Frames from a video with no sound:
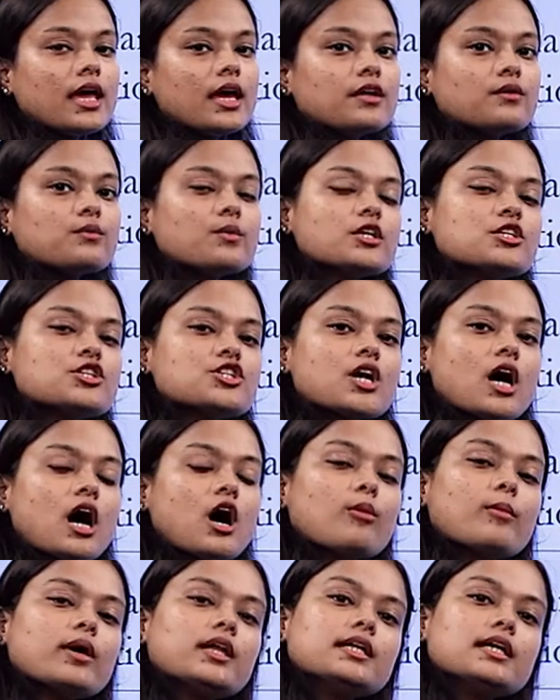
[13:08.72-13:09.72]
in which
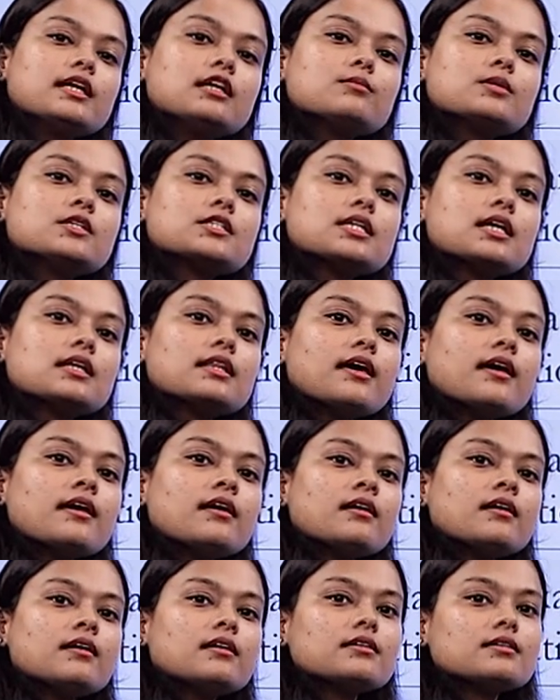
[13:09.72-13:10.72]
how many elements are there?
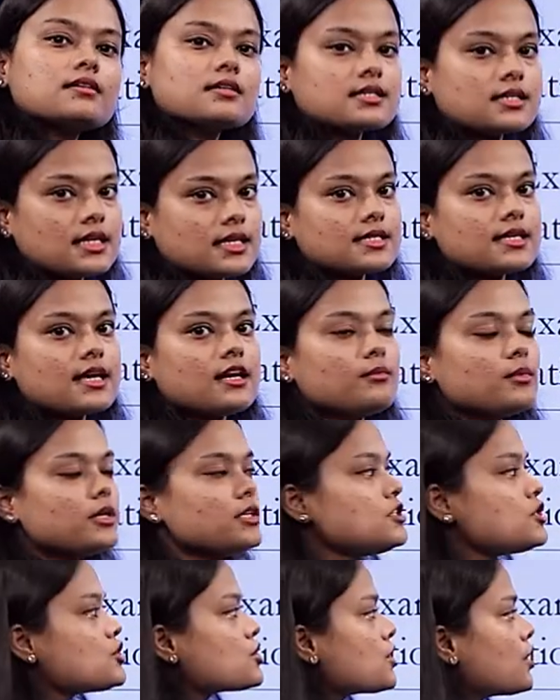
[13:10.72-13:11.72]
6
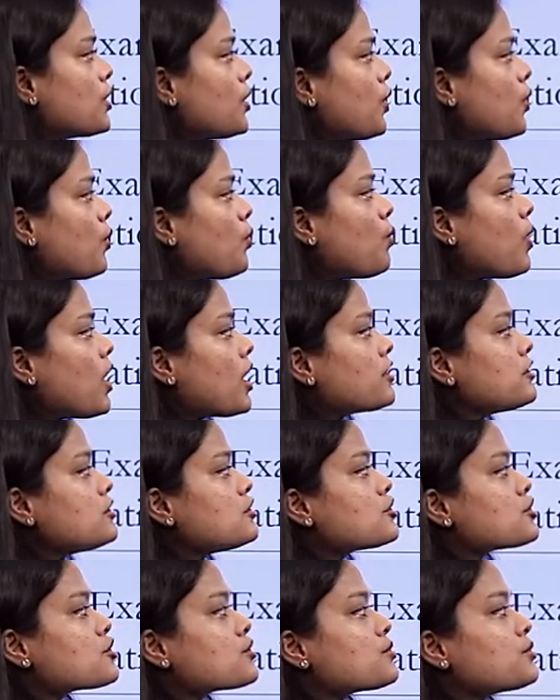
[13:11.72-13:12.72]
elements. 1,
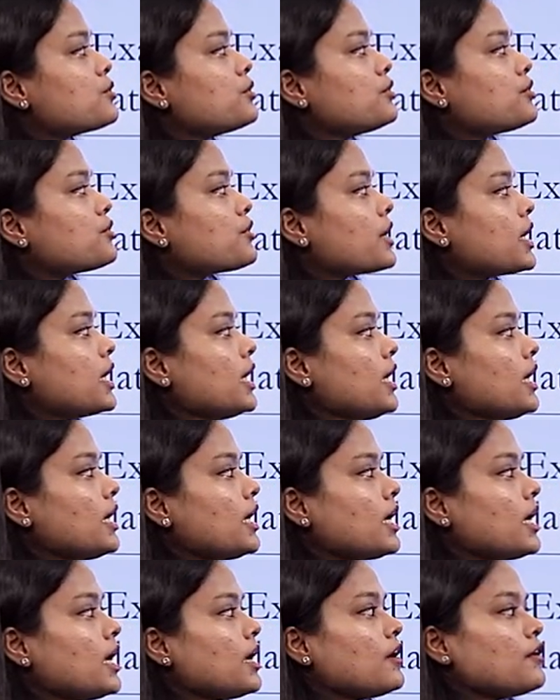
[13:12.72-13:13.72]
2, 3,
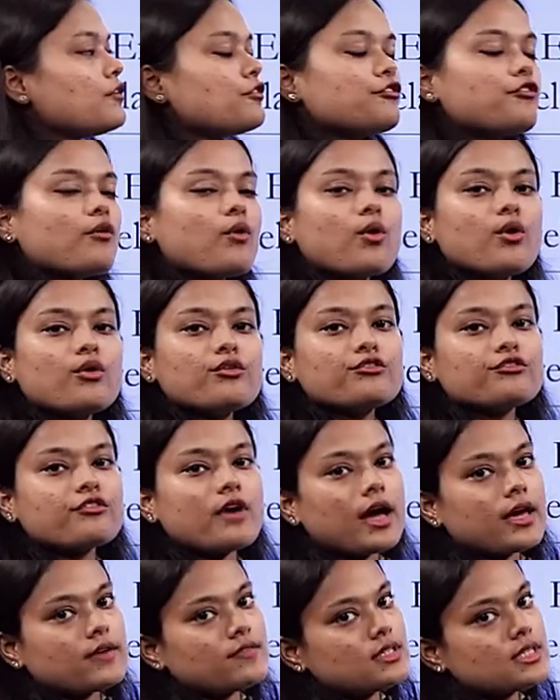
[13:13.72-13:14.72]
4,
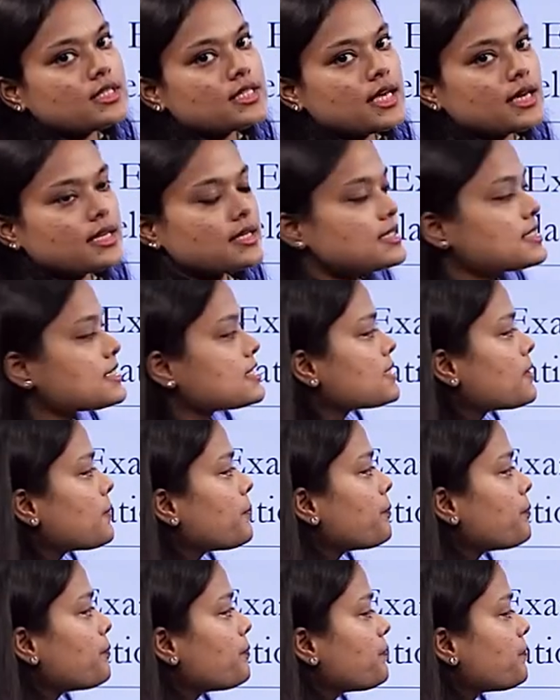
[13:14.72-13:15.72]
5 and 6.
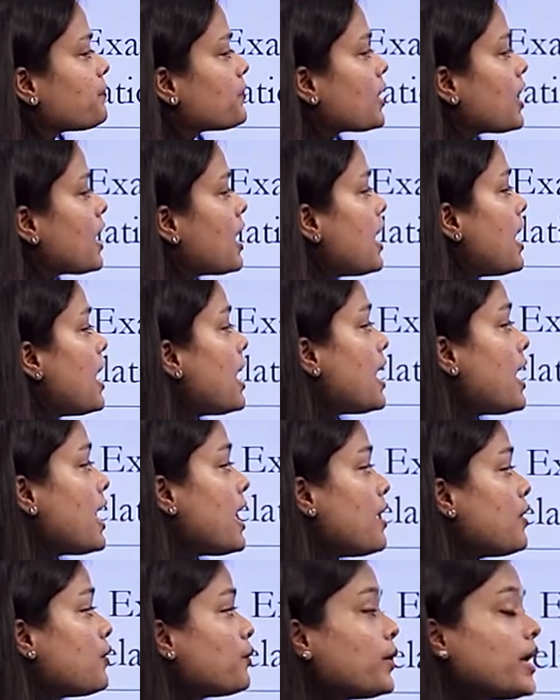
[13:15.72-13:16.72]

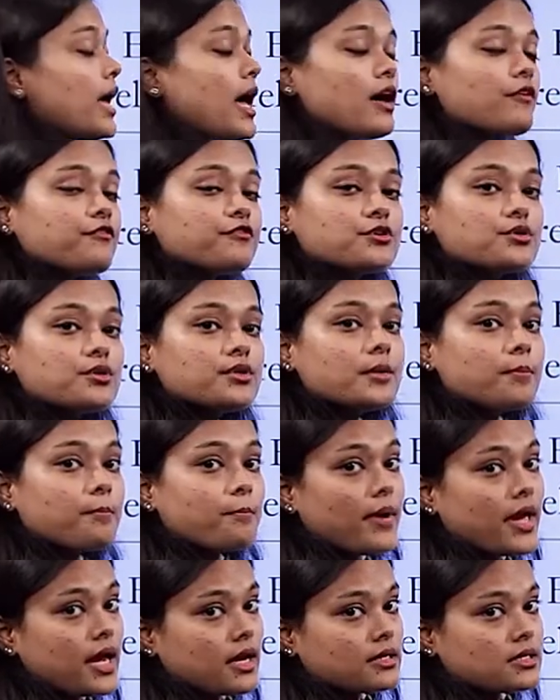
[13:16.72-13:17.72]
We have to
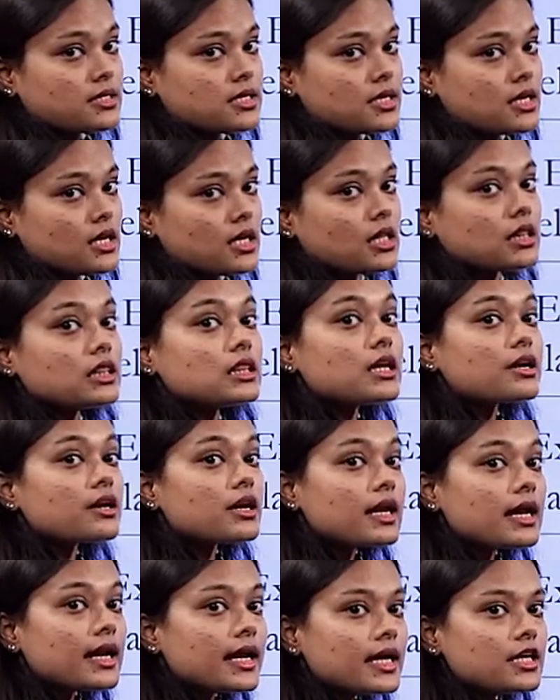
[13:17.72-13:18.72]
depict the
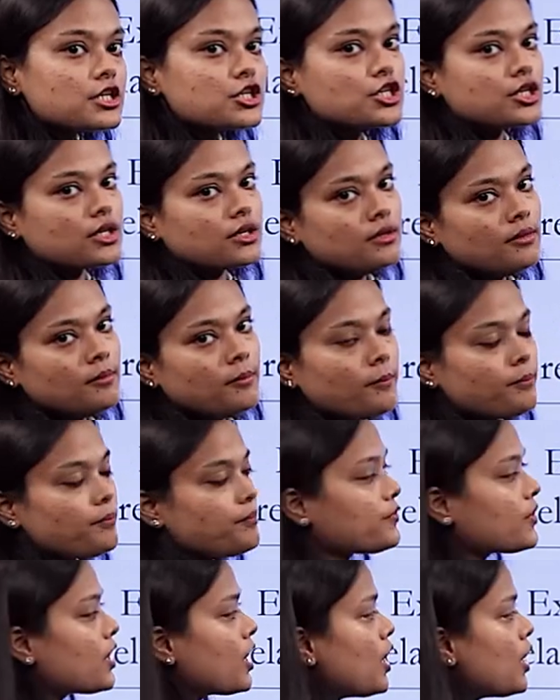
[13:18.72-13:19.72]
relation
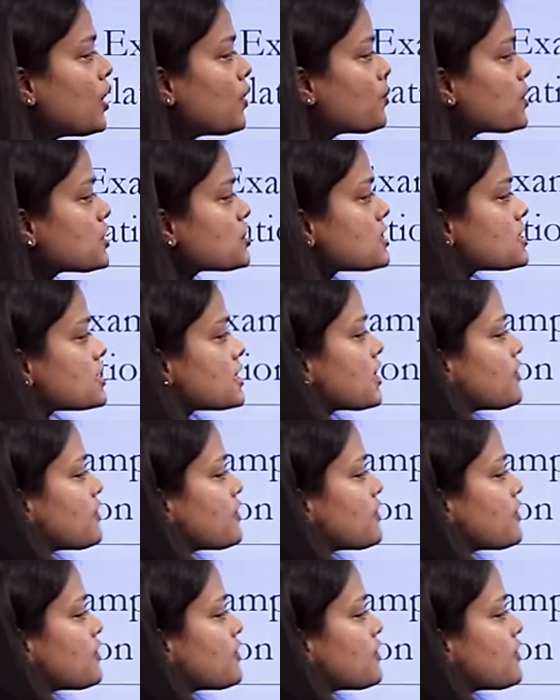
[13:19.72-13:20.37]
which is